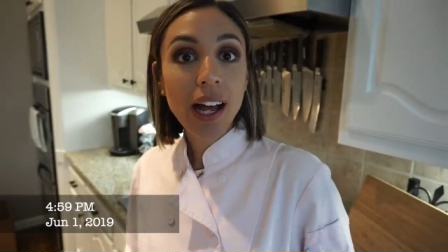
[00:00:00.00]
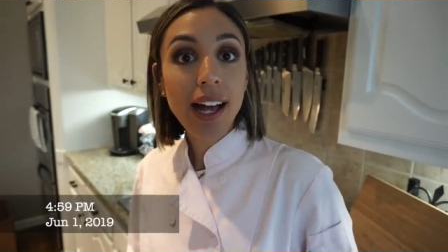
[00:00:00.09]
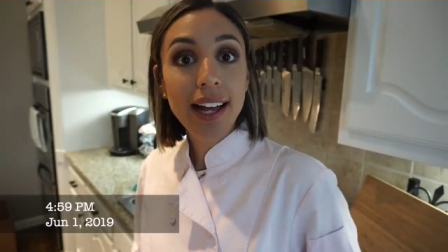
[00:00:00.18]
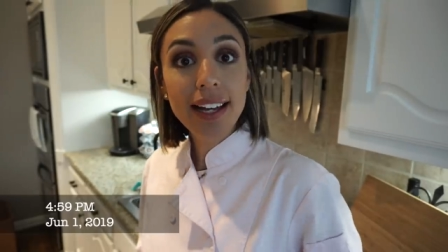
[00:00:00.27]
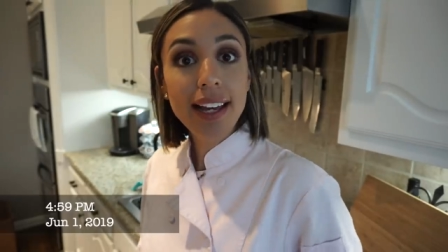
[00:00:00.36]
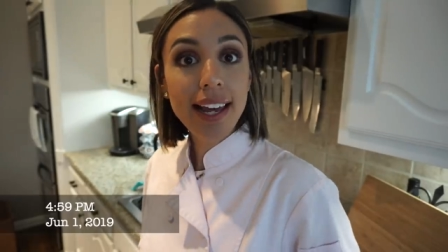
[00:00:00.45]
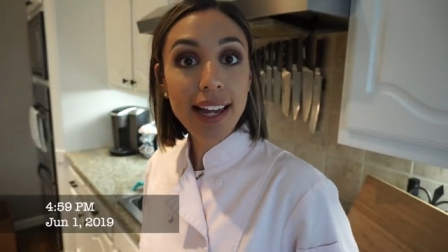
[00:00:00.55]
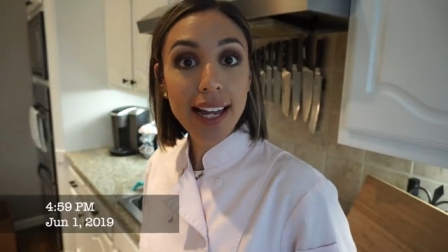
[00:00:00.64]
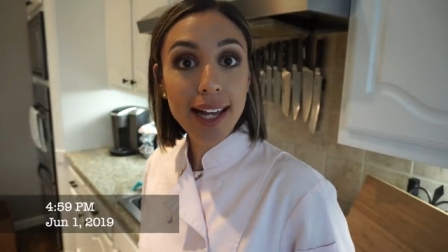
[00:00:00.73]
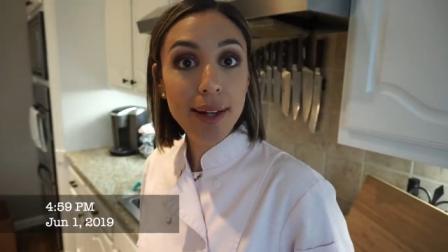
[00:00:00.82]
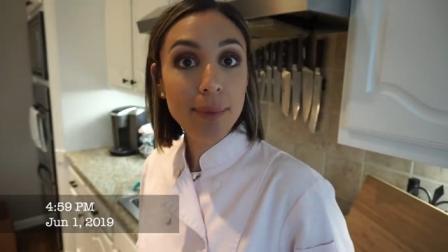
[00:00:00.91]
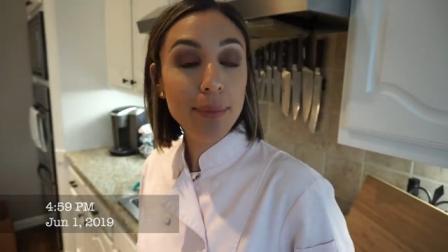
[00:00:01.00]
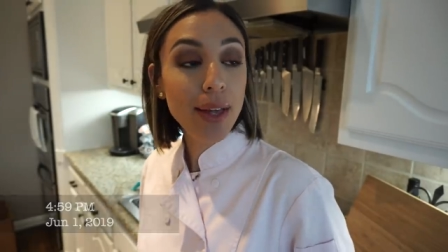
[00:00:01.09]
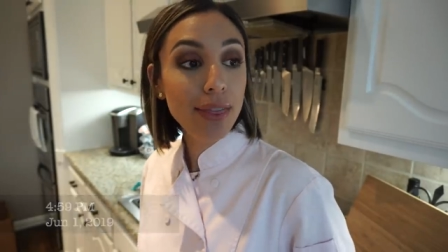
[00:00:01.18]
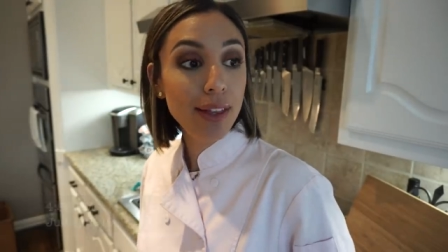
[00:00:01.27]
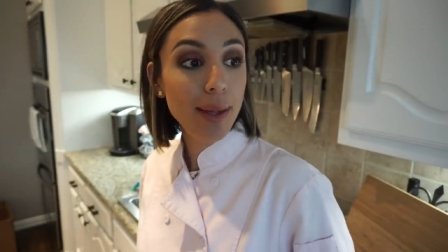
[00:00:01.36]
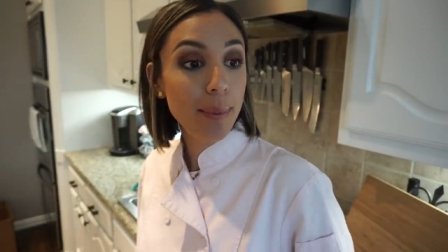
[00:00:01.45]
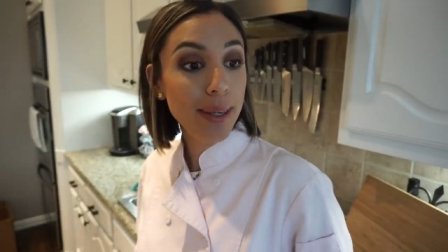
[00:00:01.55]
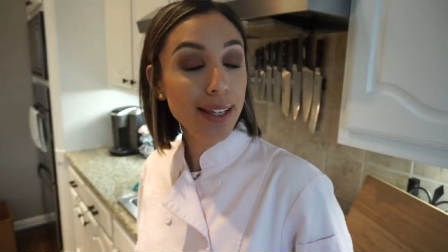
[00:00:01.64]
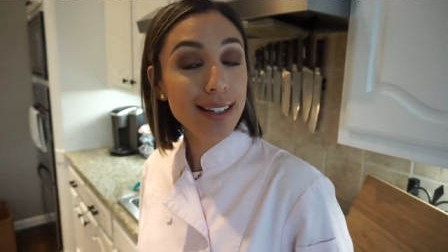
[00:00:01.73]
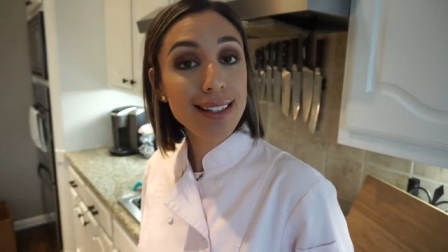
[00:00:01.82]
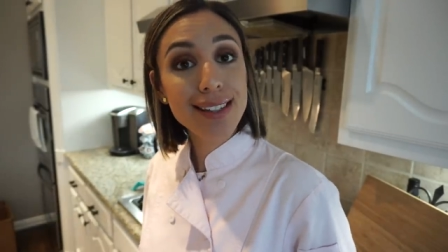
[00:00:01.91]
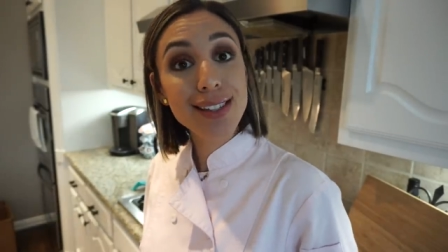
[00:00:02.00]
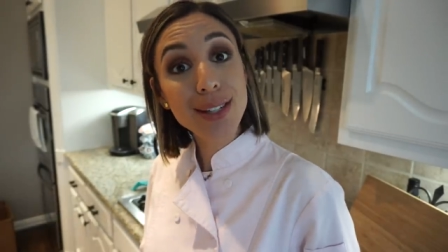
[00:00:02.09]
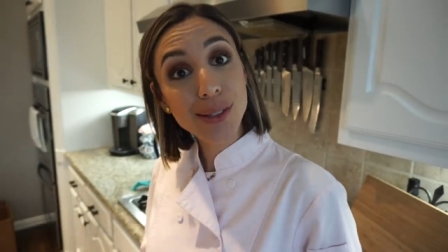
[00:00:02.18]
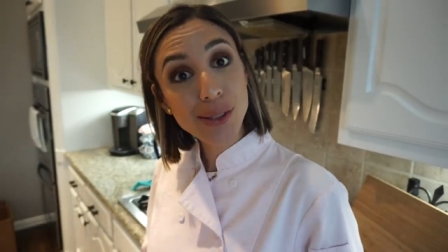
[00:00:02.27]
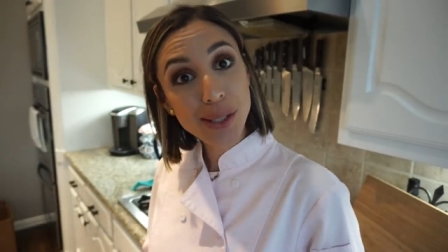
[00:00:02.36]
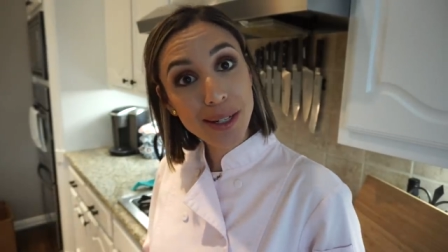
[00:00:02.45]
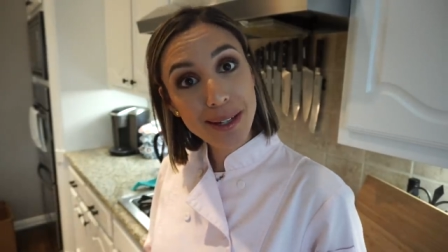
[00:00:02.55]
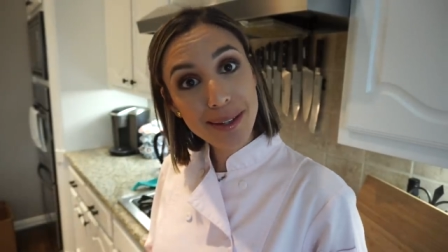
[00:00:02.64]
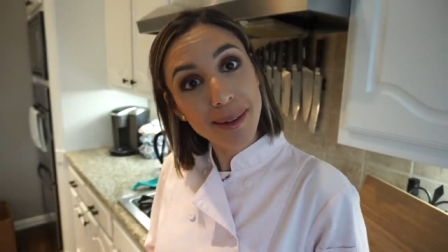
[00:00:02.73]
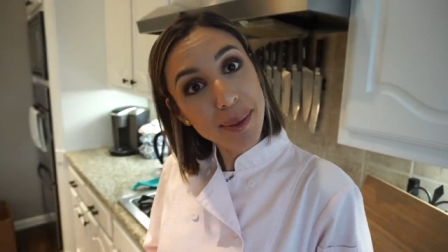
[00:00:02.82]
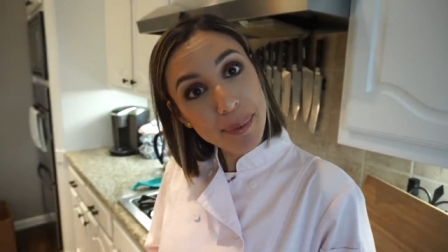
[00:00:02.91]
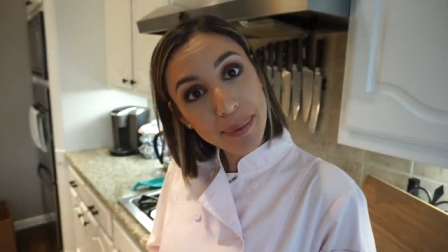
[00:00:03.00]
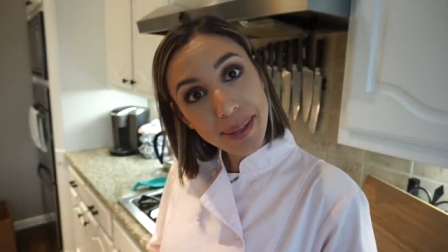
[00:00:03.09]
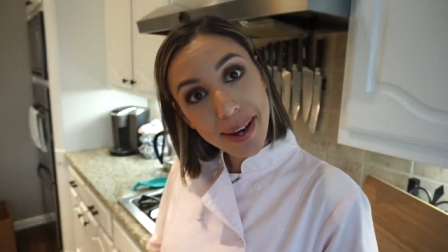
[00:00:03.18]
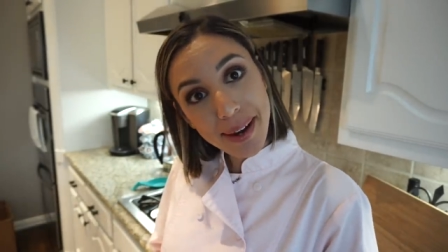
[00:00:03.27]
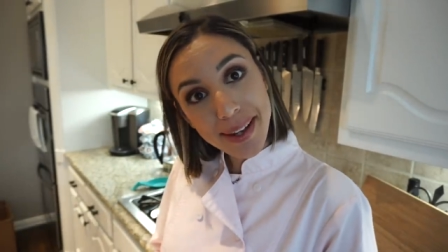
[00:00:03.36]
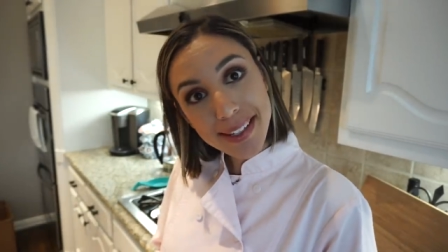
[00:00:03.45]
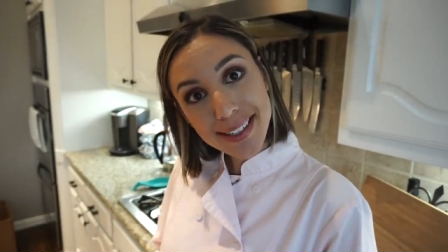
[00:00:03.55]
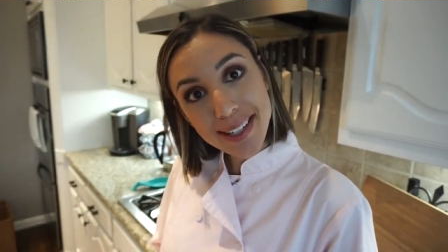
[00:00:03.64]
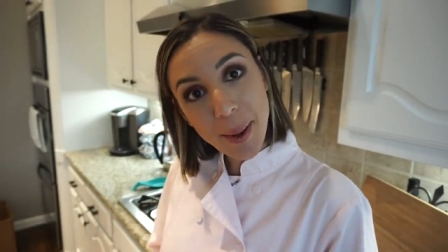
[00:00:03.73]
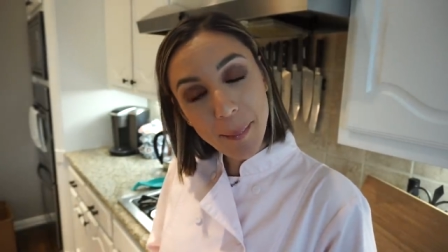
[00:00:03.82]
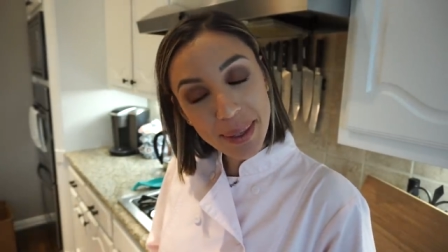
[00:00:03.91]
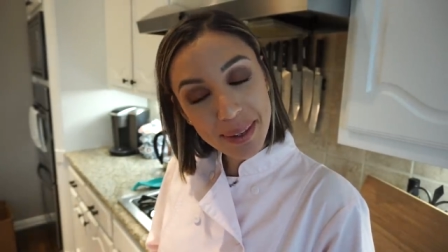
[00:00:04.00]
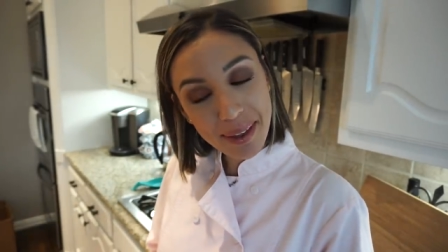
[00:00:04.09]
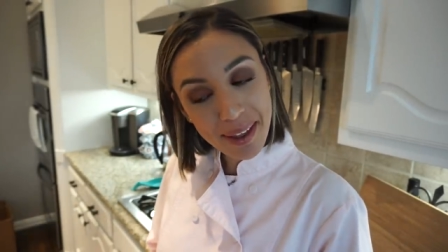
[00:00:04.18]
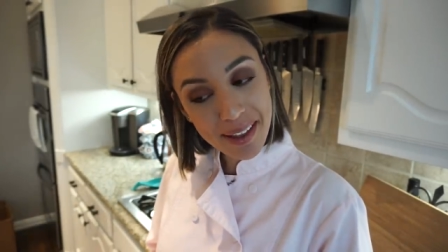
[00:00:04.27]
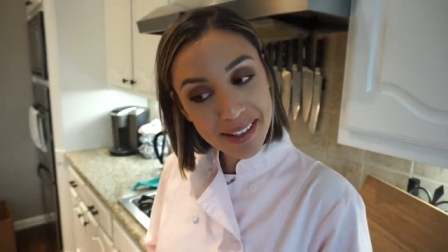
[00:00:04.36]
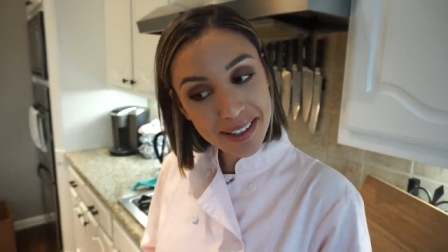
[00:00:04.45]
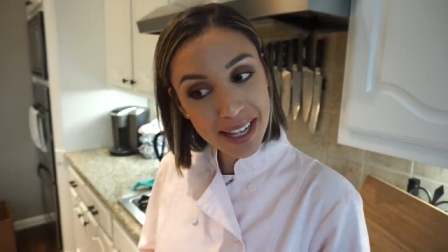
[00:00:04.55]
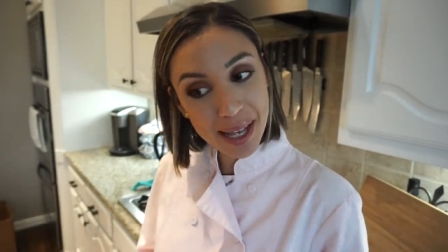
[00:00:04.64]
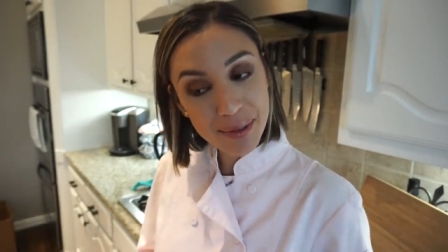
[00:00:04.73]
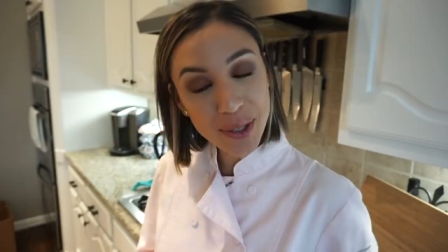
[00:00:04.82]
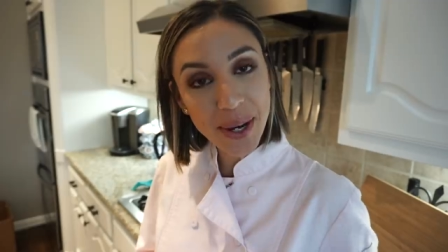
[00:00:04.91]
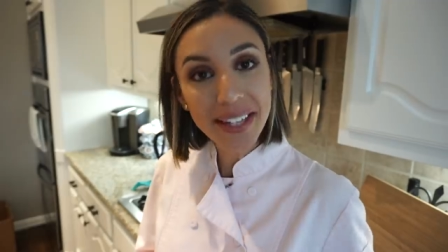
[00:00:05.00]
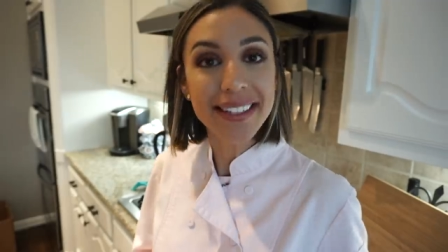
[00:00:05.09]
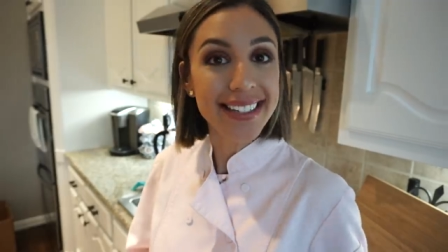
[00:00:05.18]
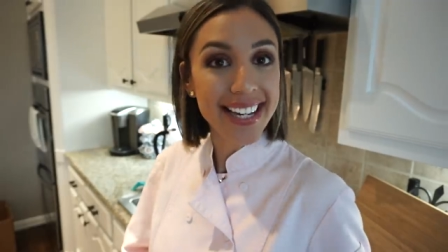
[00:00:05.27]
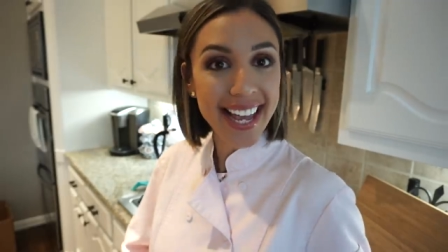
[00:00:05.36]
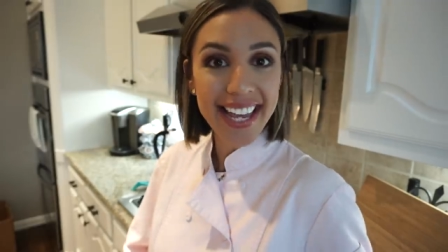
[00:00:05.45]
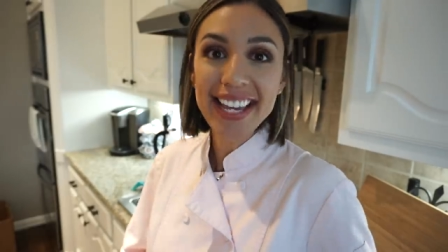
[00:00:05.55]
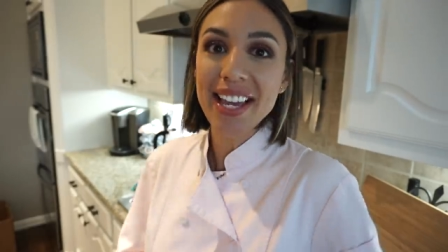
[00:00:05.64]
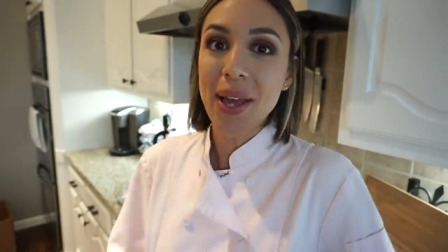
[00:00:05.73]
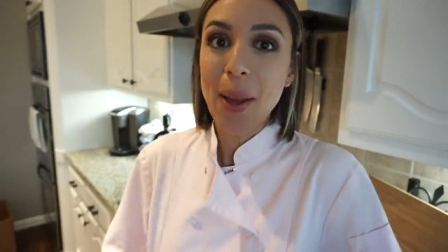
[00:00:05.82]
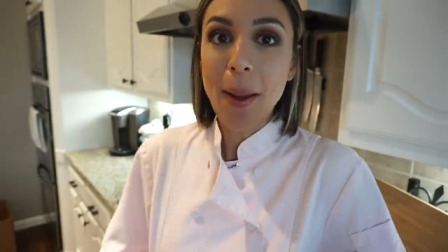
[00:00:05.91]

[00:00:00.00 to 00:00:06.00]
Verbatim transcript: I am the biggest douche canoe on the planet because I'm trying to take